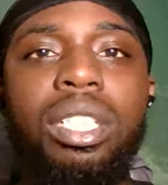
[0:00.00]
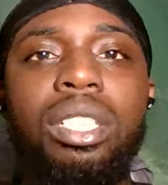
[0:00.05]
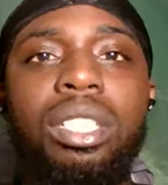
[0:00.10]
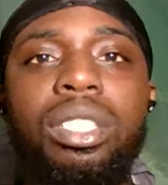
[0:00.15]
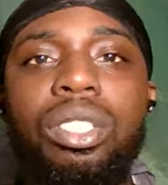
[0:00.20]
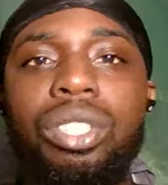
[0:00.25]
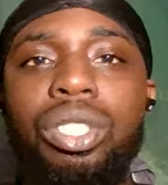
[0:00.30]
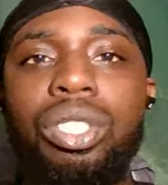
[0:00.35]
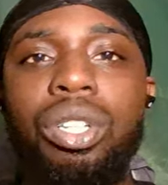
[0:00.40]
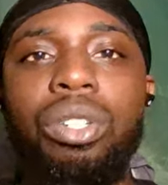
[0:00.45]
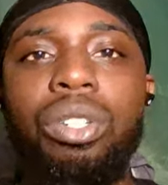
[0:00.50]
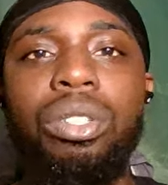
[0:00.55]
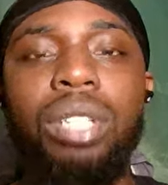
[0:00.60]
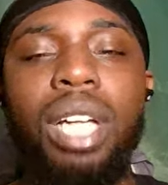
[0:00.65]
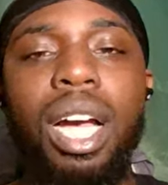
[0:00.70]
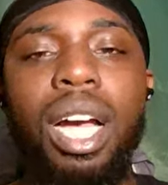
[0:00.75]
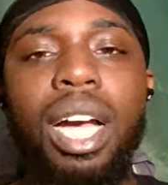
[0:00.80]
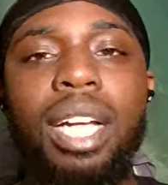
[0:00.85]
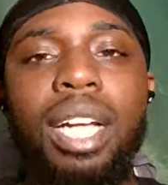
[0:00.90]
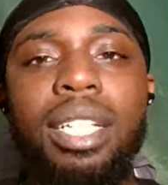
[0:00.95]
to show you
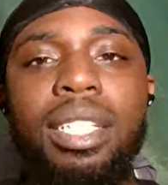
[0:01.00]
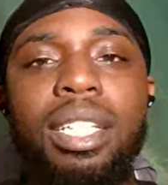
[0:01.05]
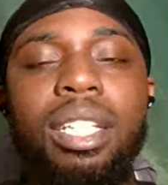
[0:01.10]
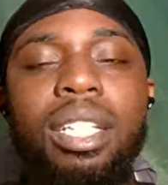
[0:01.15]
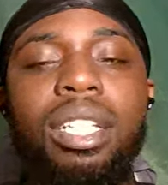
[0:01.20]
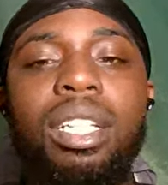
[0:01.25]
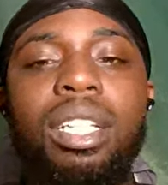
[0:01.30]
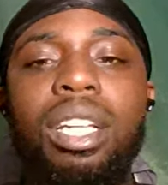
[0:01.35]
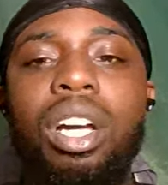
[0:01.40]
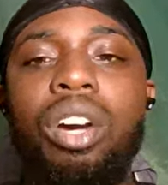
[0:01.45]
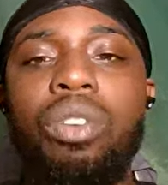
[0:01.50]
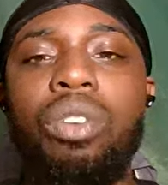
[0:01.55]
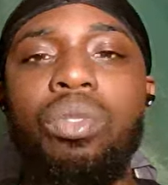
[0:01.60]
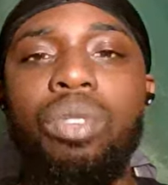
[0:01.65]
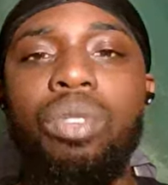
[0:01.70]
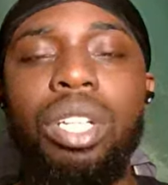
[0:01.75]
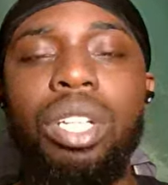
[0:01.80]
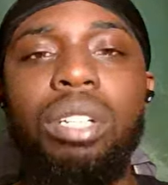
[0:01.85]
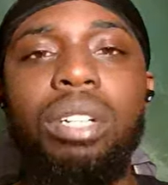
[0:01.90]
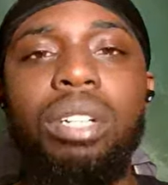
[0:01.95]
guys a
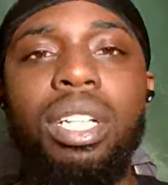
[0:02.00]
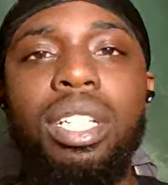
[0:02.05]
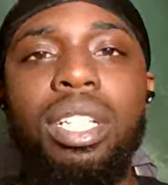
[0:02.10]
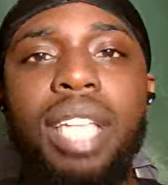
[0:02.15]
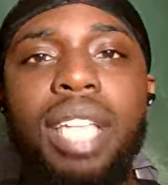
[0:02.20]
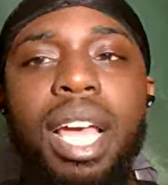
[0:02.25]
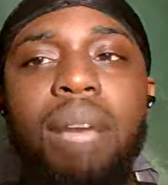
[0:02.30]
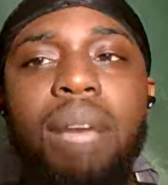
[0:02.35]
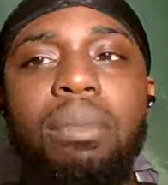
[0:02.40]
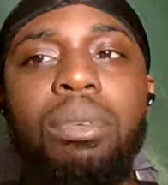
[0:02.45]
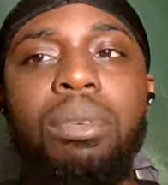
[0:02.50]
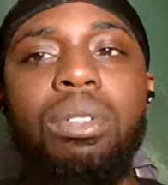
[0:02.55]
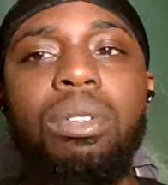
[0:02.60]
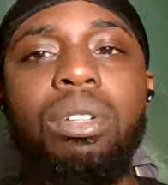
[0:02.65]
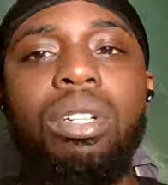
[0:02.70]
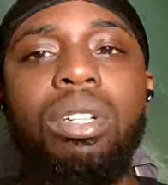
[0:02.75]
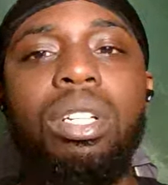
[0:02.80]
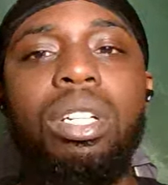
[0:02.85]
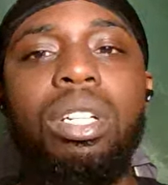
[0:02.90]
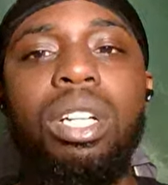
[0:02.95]
real example
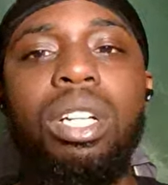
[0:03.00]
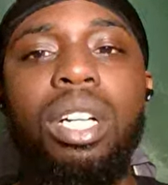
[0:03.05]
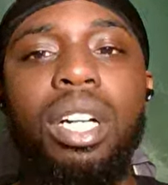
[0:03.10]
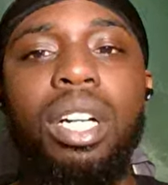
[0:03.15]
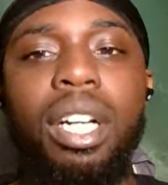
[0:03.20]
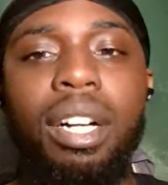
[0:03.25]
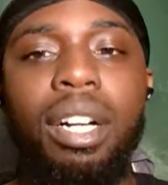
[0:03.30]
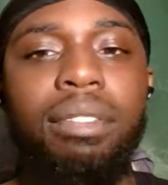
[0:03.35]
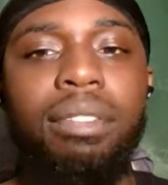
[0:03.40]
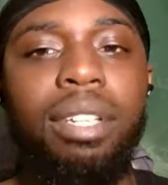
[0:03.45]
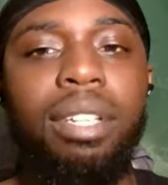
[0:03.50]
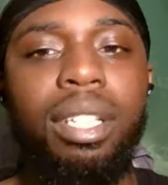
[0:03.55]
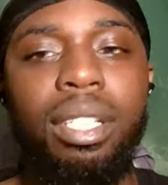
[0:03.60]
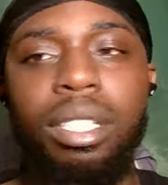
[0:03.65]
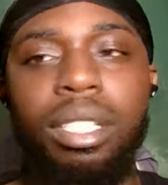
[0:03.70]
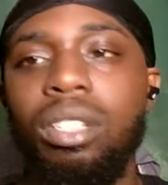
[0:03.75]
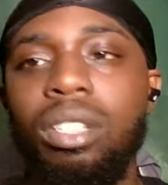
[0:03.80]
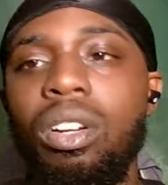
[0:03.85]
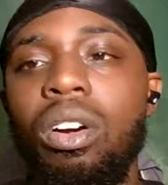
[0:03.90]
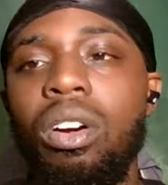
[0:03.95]
of it
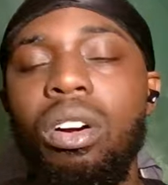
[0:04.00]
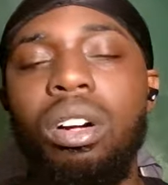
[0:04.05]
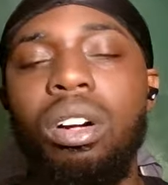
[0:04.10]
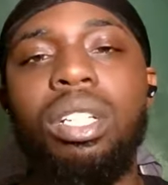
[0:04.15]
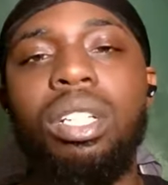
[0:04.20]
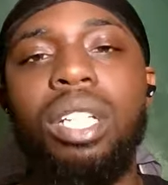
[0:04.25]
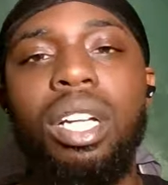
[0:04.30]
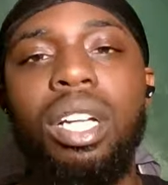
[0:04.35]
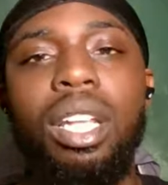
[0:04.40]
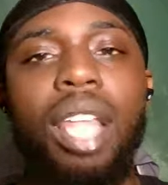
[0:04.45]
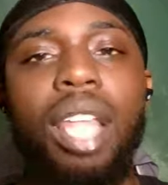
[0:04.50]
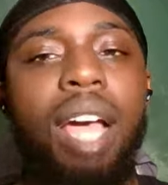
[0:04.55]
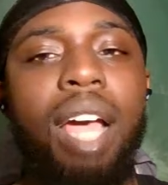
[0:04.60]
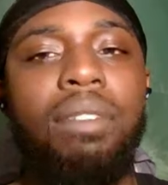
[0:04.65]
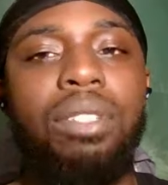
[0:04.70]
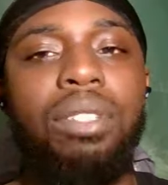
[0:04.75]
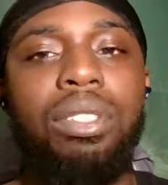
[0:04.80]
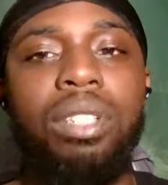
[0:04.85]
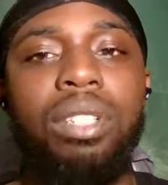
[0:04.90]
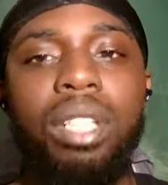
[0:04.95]
on a
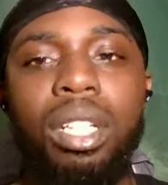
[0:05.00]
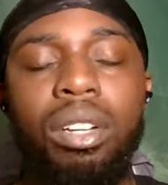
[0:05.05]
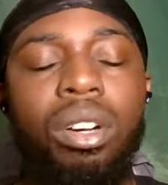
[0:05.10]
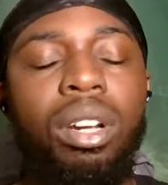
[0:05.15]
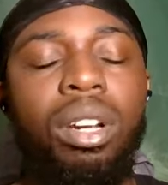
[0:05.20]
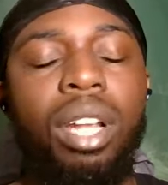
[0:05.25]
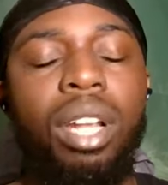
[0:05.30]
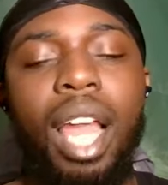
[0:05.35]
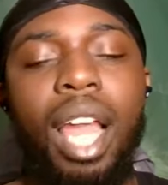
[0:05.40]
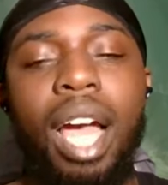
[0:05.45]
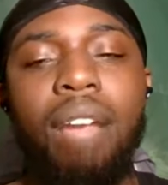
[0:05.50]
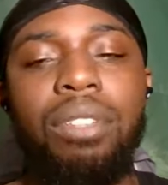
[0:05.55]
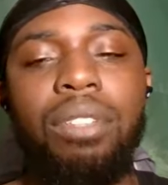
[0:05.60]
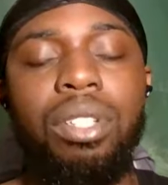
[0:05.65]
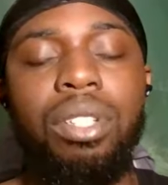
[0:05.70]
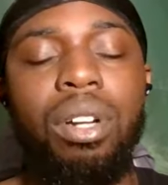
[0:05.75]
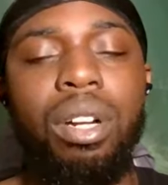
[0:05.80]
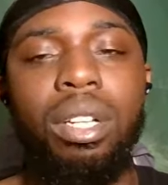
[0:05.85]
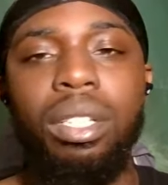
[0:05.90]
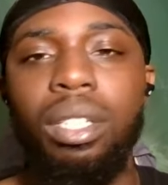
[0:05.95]
live
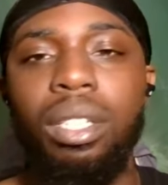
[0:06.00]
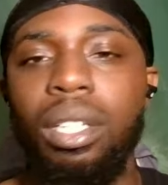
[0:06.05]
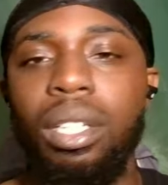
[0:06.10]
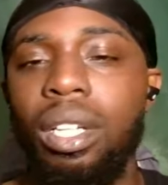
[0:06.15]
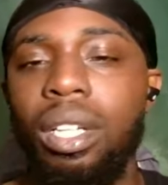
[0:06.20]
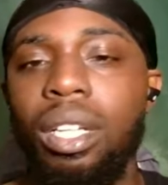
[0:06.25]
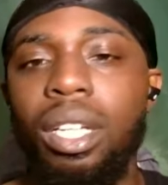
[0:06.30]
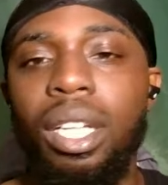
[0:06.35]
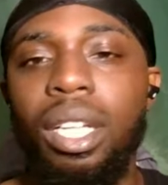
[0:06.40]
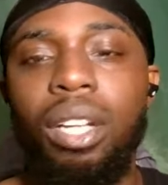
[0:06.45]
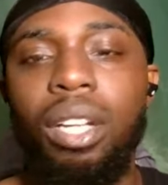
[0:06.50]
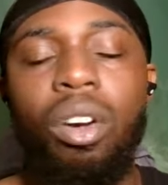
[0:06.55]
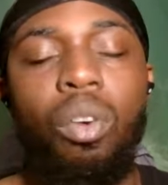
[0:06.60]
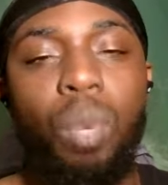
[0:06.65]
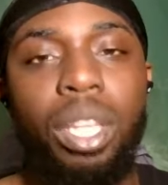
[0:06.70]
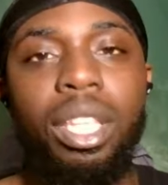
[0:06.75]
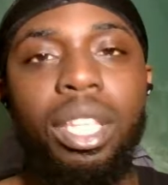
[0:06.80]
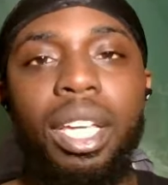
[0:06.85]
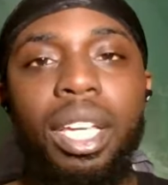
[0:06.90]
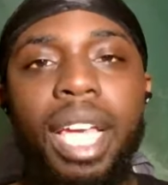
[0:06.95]
chart and
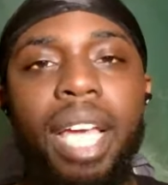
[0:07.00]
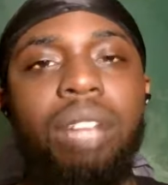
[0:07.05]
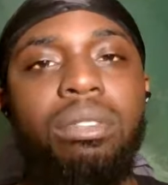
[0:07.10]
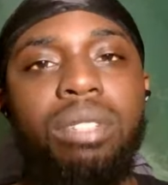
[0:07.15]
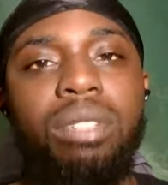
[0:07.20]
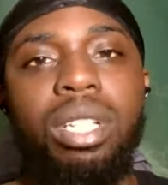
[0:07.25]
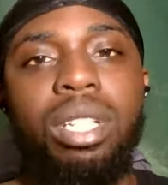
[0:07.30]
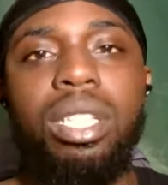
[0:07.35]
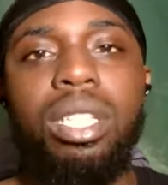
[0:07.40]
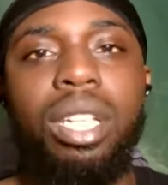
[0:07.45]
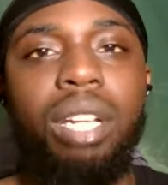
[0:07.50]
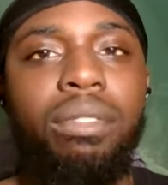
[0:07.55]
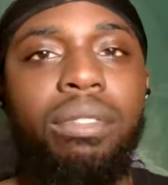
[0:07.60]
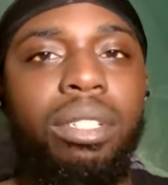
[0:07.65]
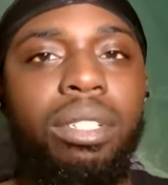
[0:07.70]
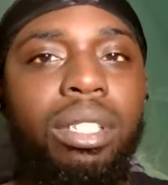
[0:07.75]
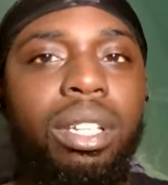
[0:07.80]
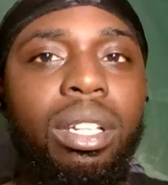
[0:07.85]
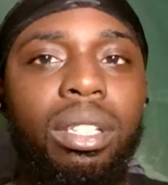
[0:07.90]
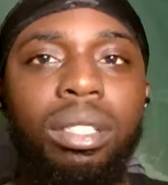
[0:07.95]
with the candlesticks and
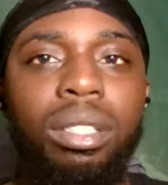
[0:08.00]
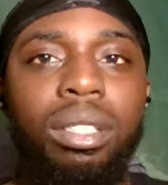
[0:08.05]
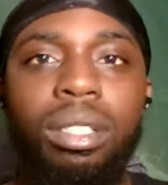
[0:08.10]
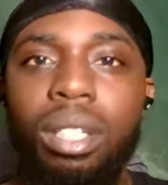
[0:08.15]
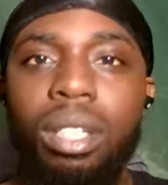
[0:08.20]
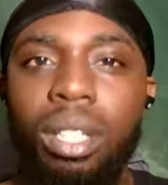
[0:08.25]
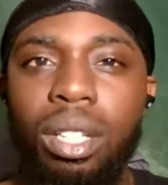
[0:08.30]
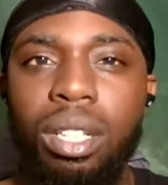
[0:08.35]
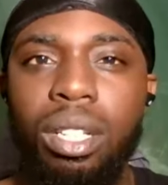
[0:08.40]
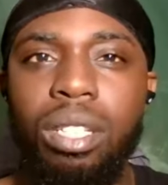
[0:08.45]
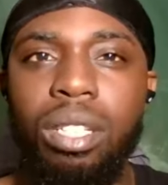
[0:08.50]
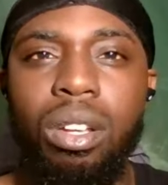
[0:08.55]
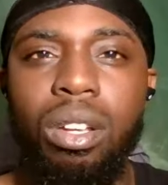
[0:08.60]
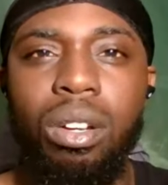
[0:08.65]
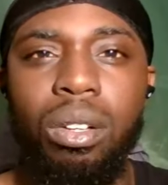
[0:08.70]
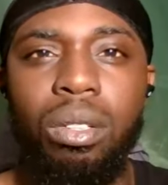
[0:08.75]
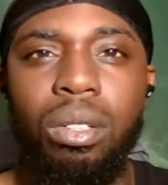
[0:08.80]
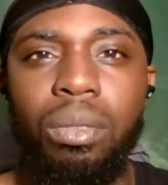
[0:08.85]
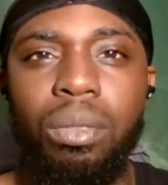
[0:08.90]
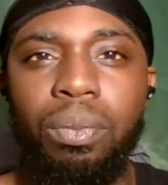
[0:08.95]
everything.
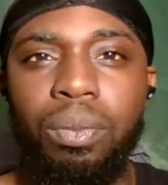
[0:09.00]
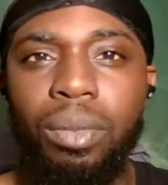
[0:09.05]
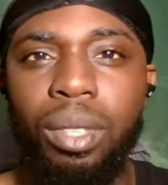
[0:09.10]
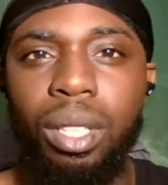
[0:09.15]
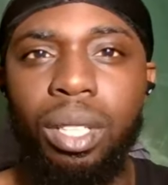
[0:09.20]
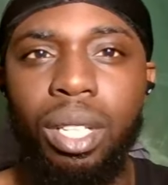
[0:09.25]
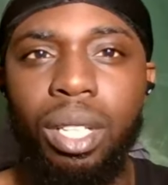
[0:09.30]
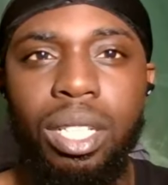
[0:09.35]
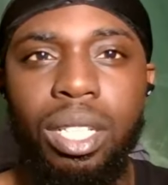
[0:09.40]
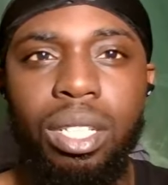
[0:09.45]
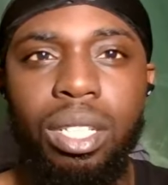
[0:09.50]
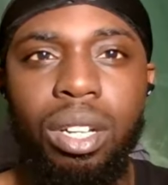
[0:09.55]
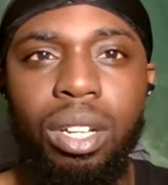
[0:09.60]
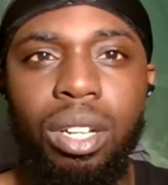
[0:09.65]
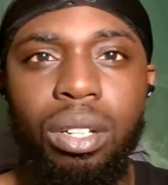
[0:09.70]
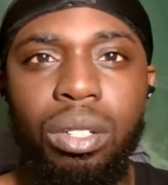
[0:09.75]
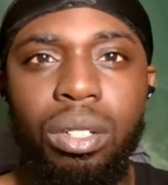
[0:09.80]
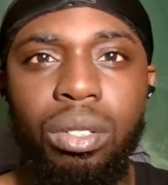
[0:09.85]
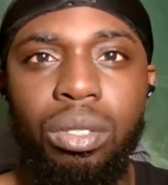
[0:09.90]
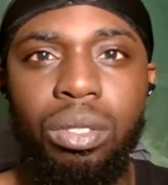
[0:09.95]
So let's
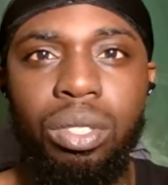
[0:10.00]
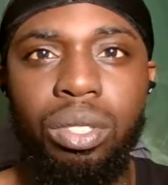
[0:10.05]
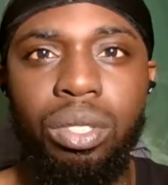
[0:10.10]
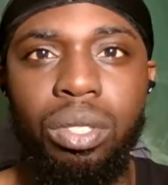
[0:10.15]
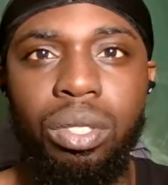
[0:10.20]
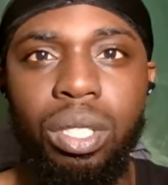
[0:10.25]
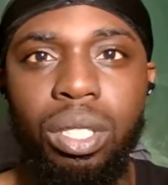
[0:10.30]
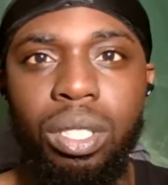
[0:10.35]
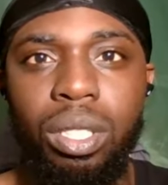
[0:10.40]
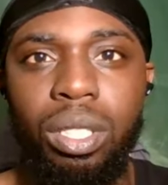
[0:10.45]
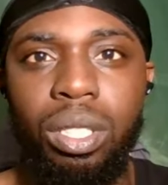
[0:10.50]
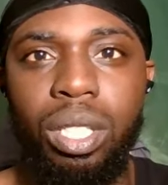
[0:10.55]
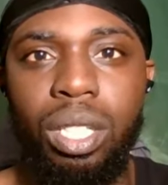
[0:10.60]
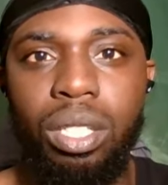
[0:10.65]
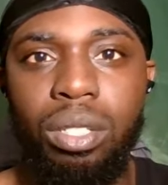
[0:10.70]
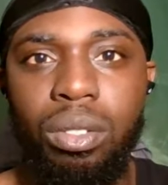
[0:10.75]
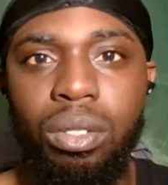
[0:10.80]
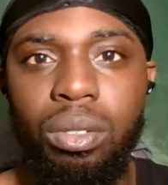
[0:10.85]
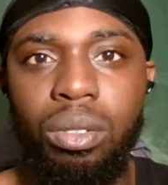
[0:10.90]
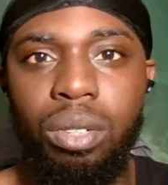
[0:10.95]
go to the
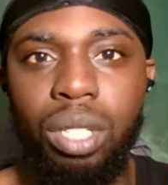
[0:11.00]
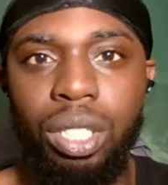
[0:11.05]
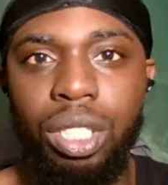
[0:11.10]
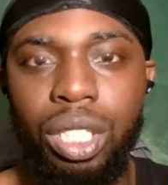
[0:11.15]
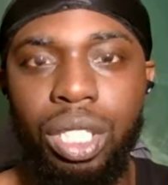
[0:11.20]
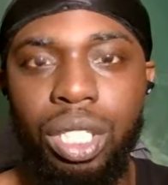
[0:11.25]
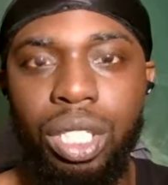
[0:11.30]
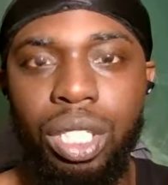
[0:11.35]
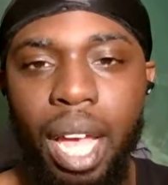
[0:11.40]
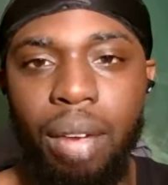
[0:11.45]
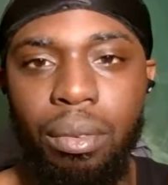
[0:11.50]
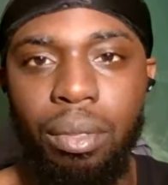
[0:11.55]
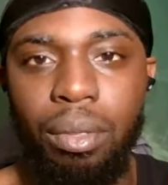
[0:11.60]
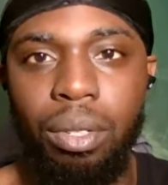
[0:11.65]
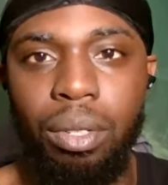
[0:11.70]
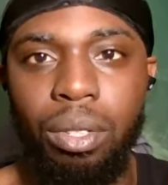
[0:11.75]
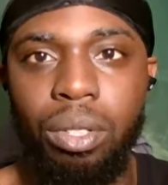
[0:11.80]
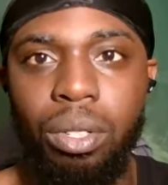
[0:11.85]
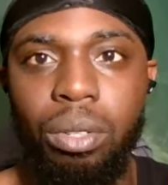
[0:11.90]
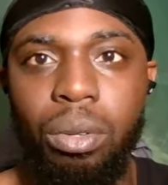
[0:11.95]
Discord chat
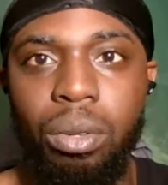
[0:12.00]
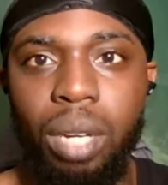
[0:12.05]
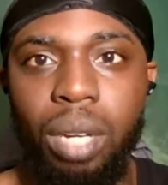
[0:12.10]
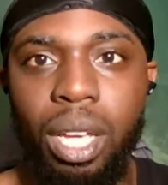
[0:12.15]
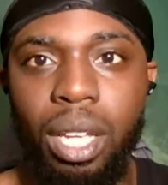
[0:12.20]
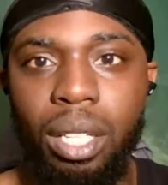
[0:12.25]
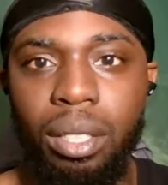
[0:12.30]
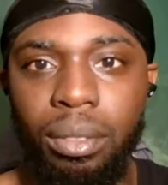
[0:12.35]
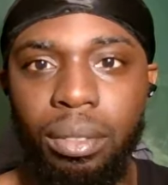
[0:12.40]
real quick.